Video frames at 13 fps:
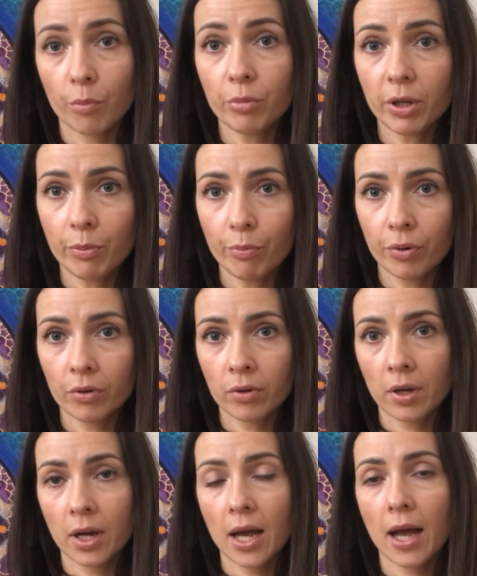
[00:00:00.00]
beep
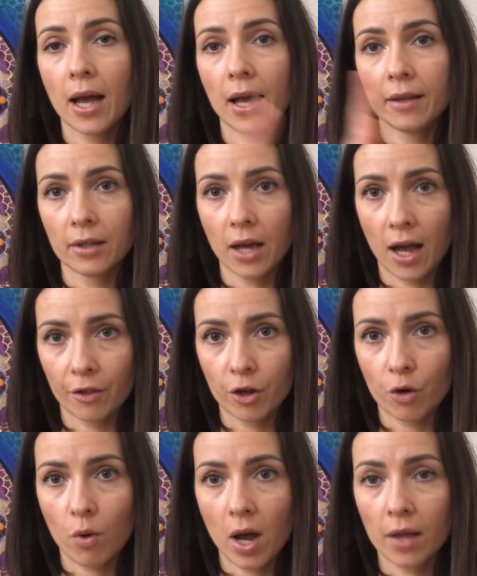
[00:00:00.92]
and the
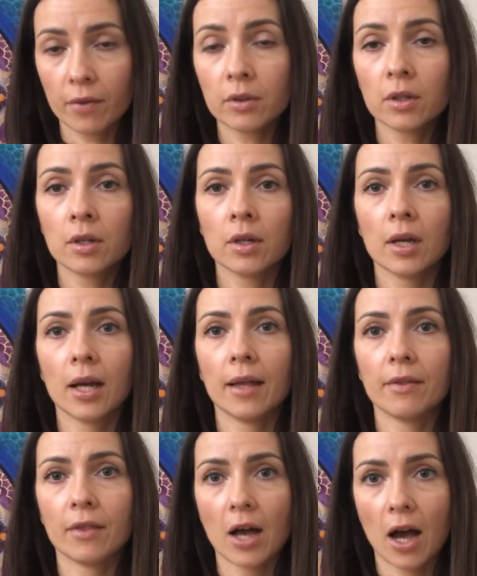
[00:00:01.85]
other one, so